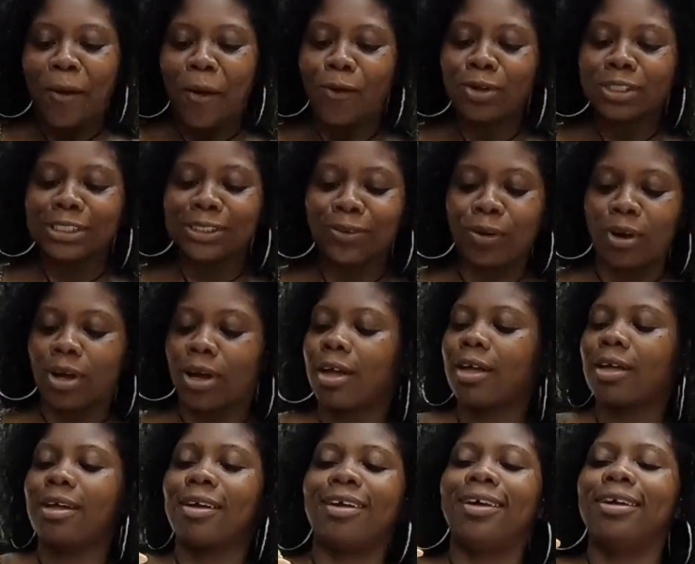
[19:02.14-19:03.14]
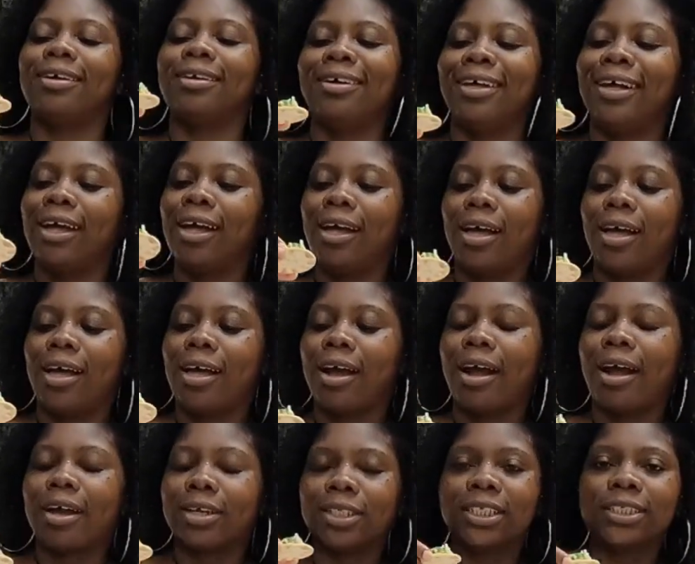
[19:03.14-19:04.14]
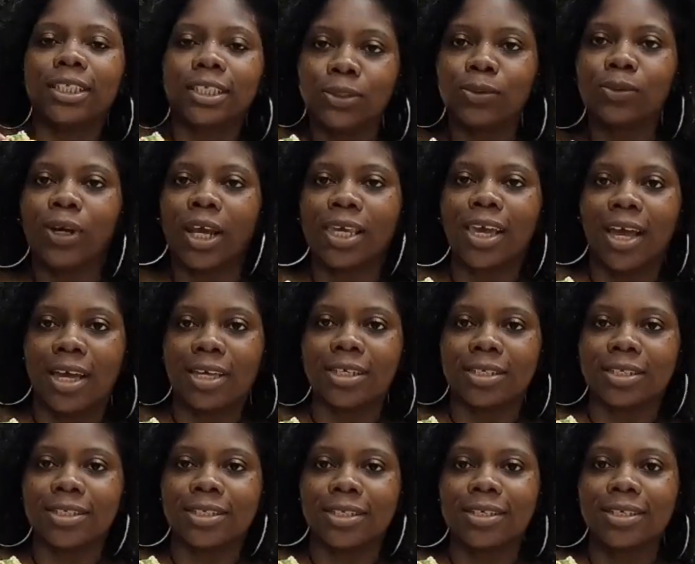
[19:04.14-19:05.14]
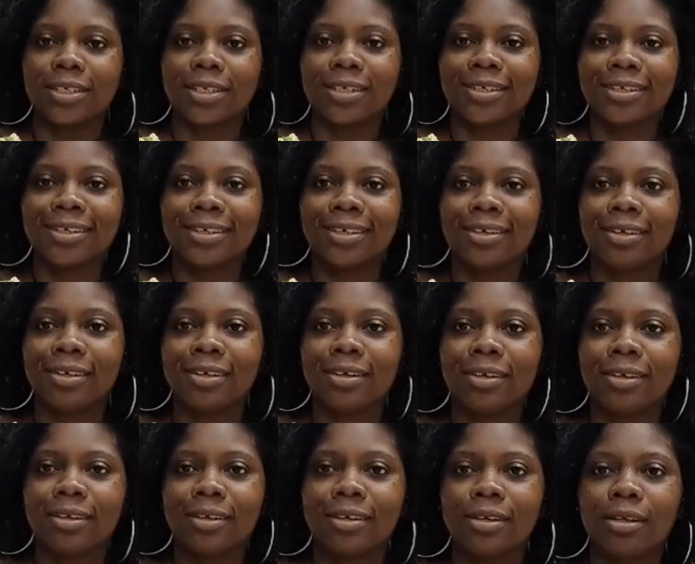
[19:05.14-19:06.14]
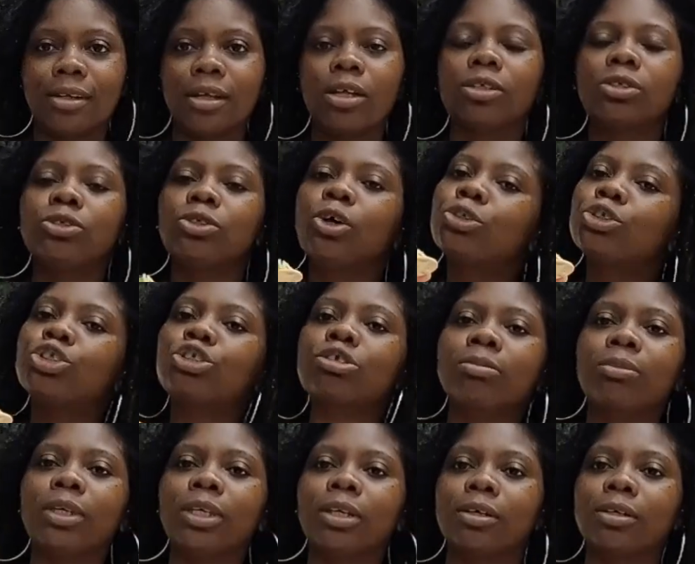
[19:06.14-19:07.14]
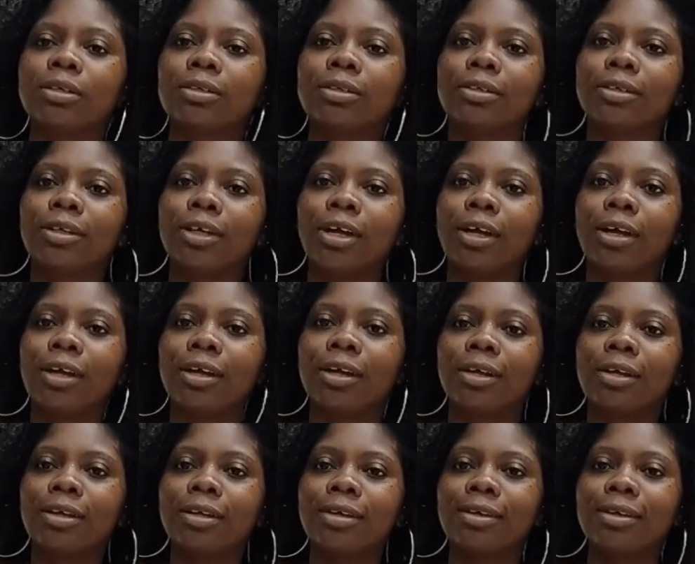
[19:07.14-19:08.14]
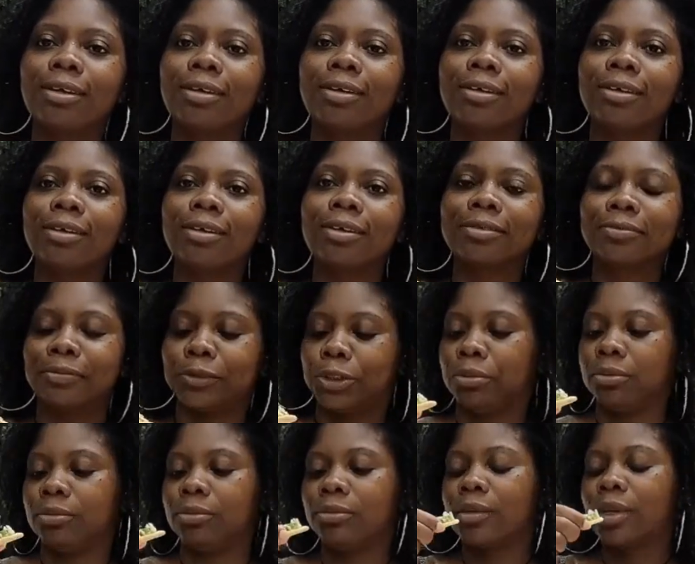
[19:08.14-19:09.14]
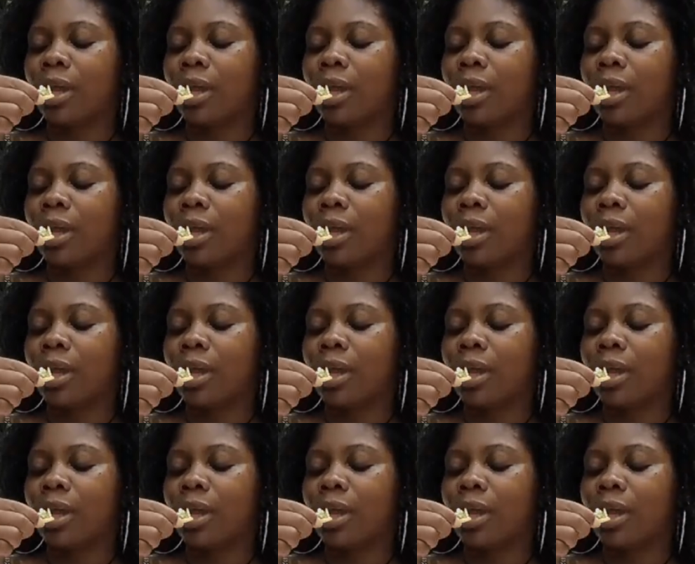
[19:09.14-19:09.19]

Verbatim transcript: Who's your? Alright, they say tuna can't eat. Yeah, man, tuna can't Don't eat. Don't trick me now. We just eat half of them.